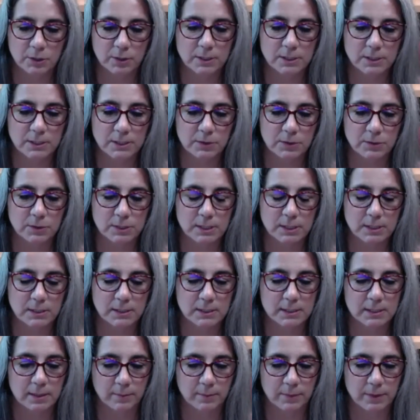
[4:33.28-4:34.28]
is using
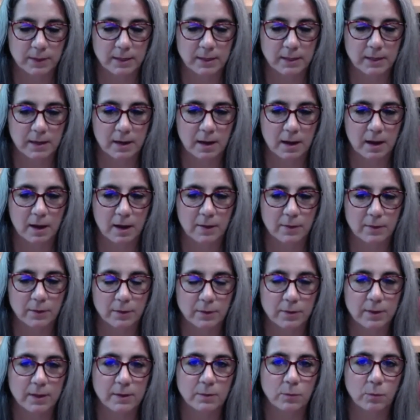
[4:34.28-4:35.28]
something other
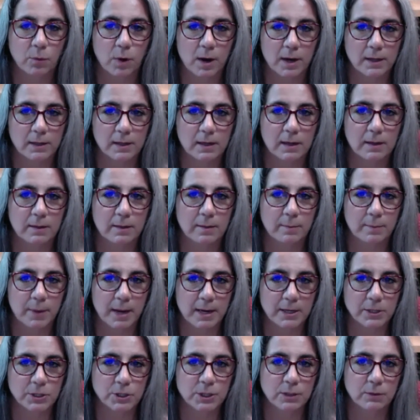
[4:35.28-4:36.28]
than what the
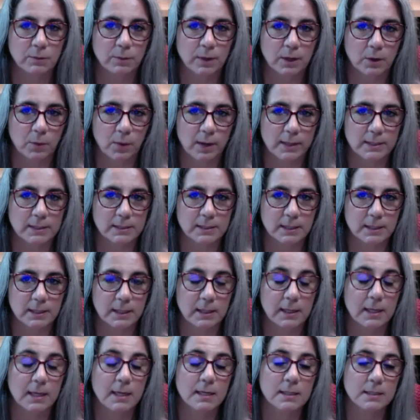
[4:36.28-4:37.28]
patient requested.
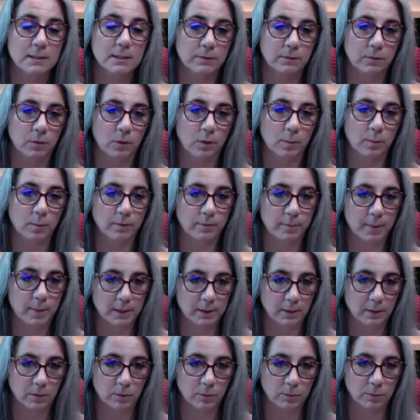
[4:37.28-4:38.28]
It is a form of
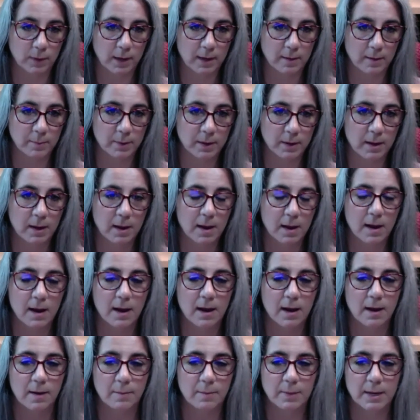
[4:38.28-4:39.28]
medical rape.
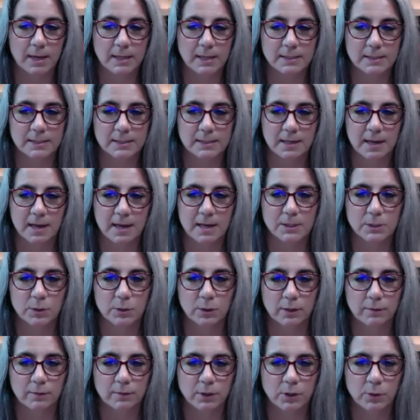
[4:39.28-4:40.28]
It's sort
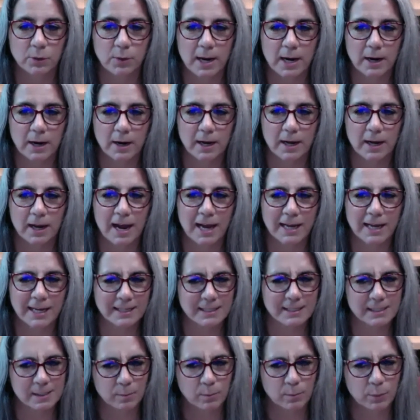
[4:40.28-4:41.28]
of a new area. I get
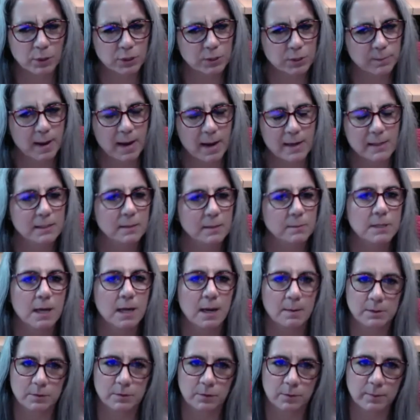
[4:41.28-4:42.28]
some pushback
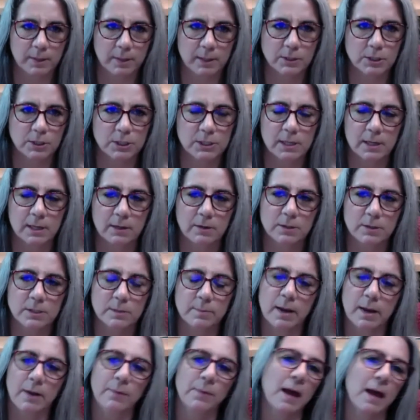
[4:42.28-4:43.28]
sometimes from legislators
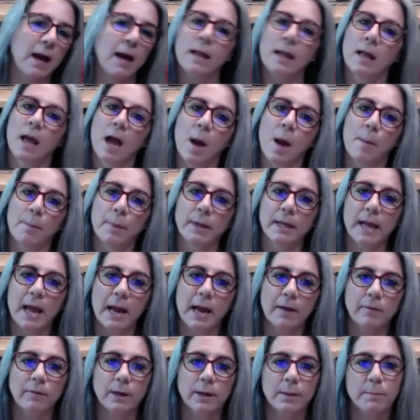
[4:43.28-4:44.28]
about that, but
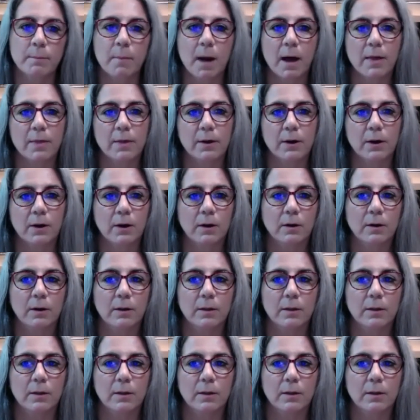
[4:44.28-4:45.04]
every mother